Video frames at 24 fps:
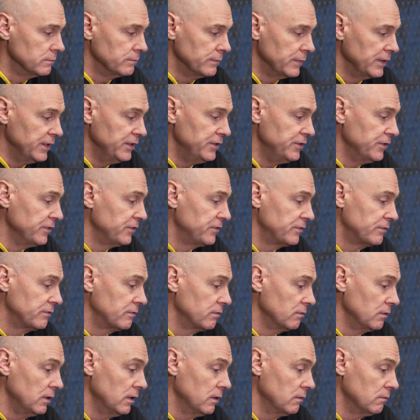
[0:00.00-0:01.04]
He
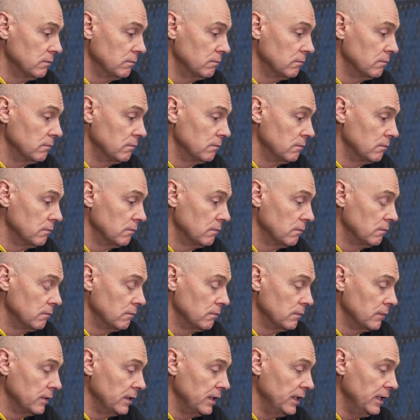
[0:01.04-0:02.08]
just, you know,
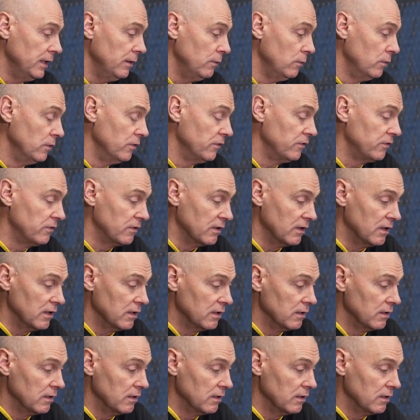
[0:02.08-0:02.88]
he was,